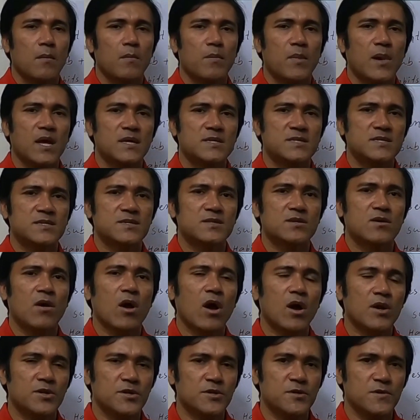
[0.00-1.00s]
present
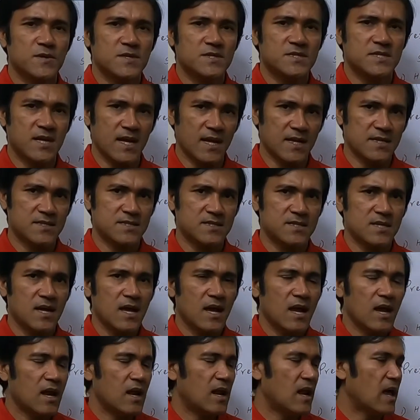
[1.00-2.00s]
continuous tense.
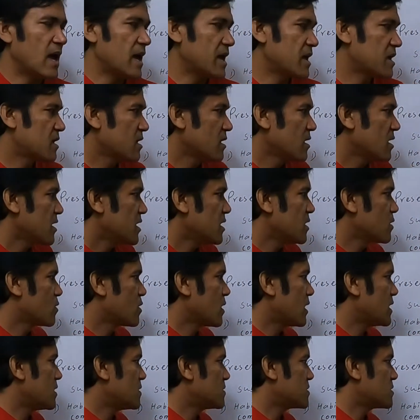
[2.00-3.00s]
Like you
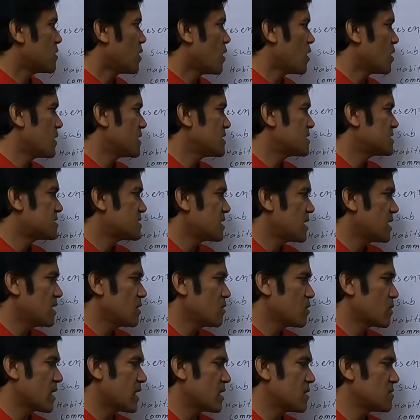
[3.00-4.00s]
cannot
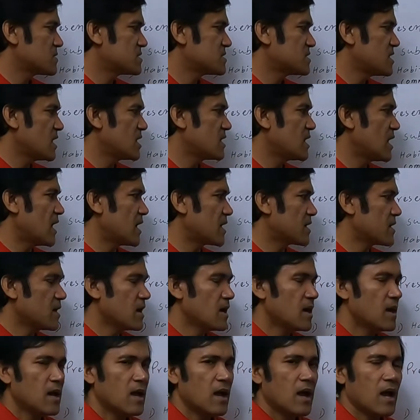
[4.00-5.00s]
say that
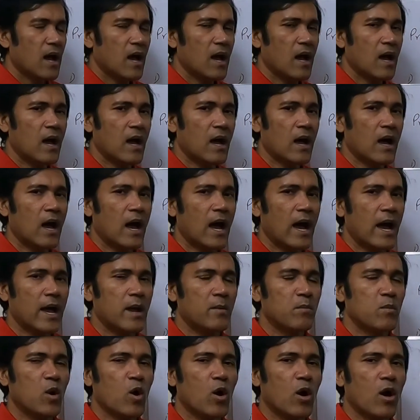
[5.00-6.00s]
I
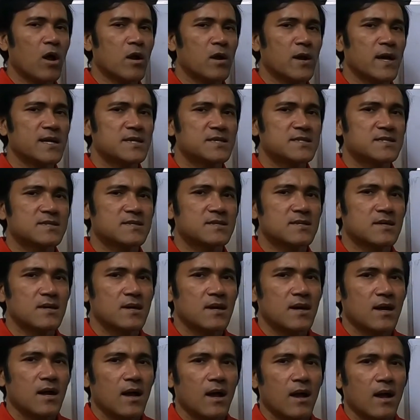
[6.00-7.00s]
am always
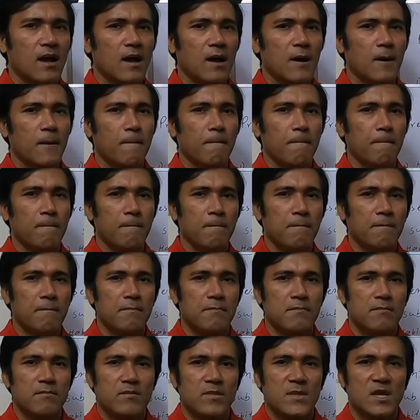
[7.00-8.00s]

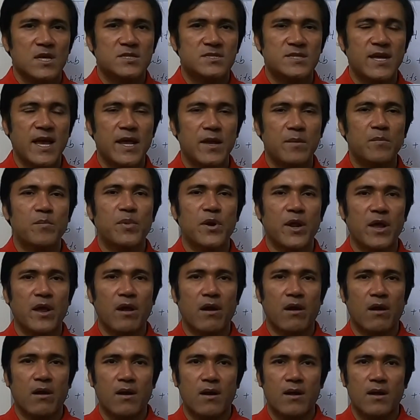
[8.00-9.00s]
saying
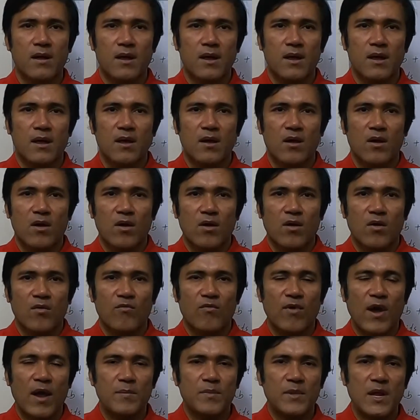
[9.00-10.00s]
prayer
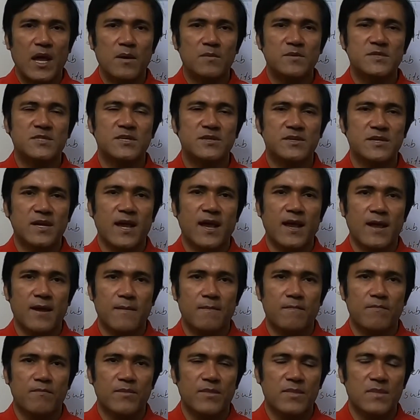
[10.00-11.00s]
5 times a day.
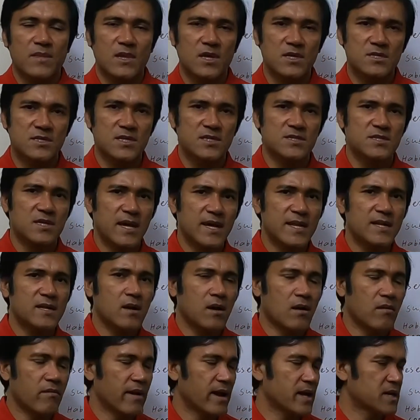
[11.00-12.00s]
This is
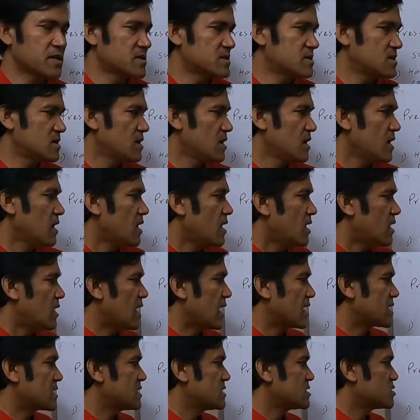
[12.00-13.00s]
incorrect.
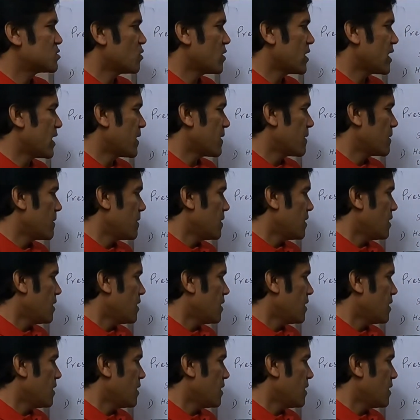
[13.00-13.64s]
Like this way,